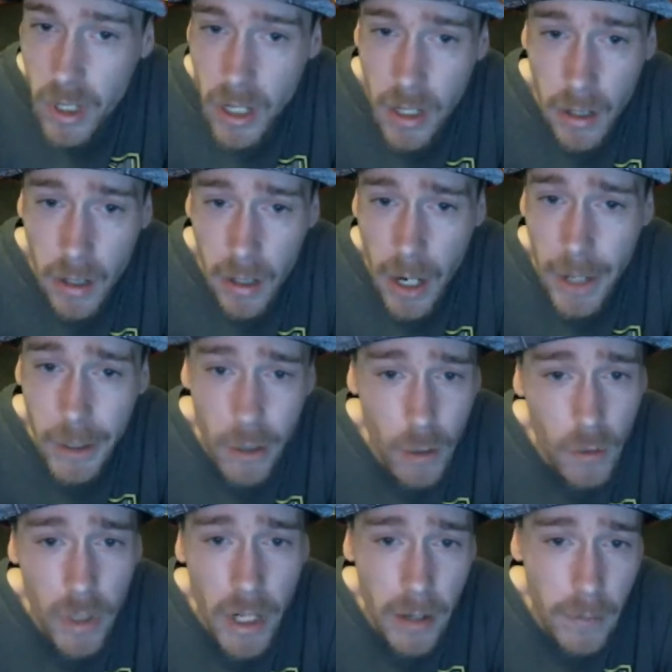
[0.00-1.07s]
I
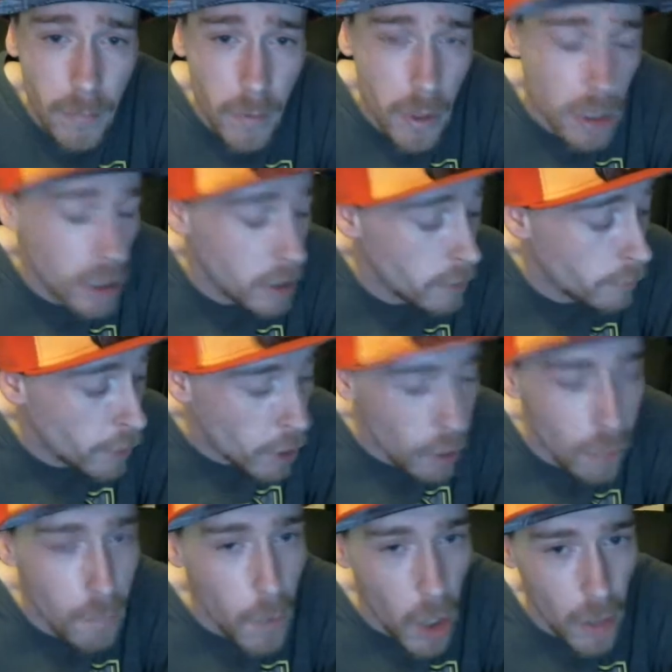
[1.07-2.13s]
don't have the
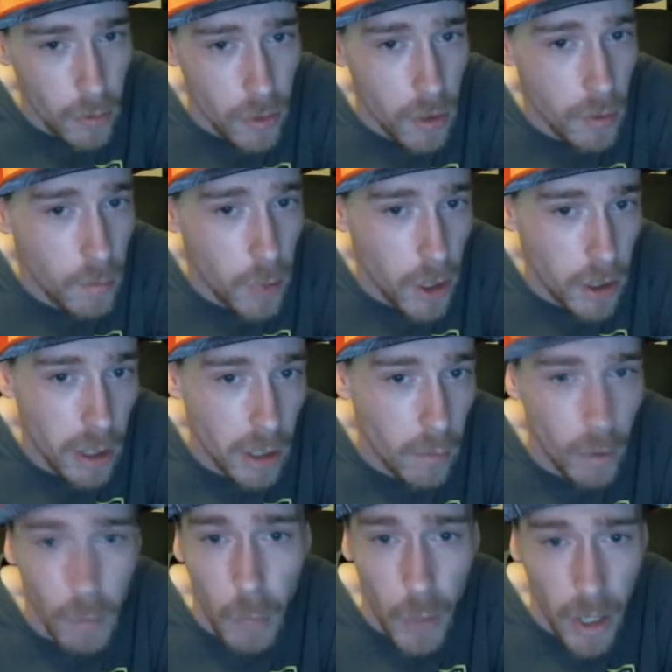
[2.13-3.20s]
figure bottles, but they
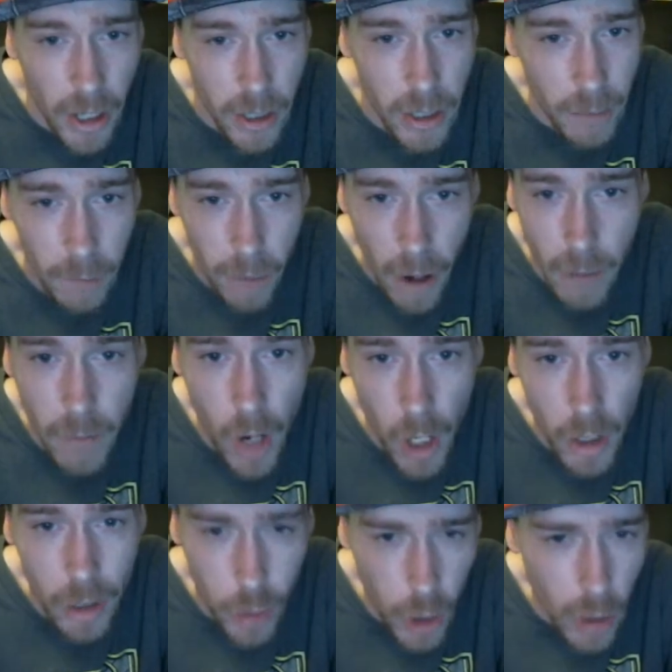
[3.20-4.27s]
were priced at
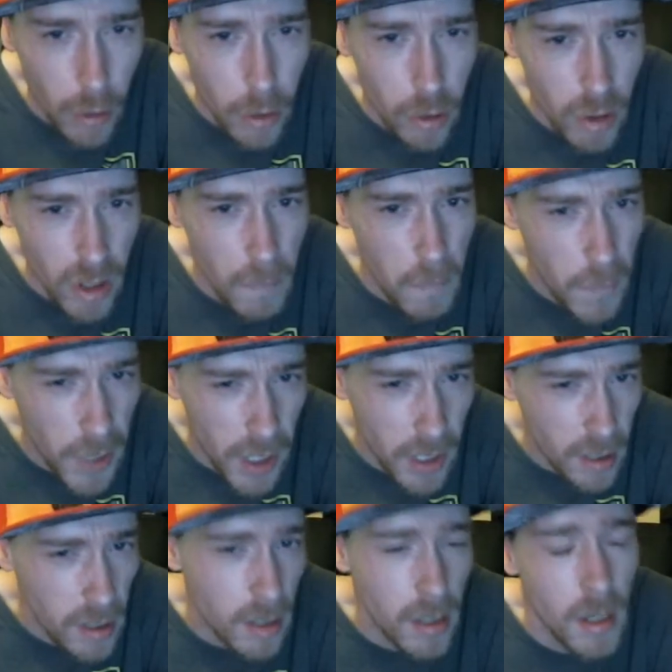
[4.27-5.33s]
500 euros a
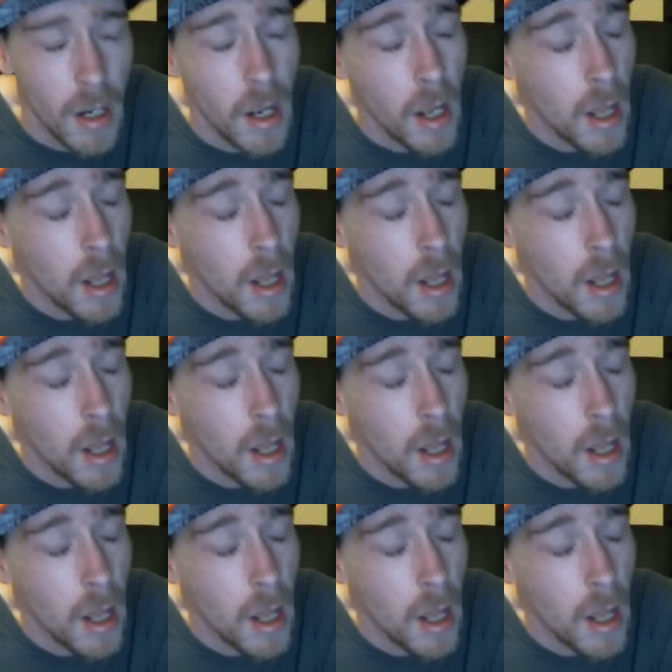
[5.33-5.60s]
piece,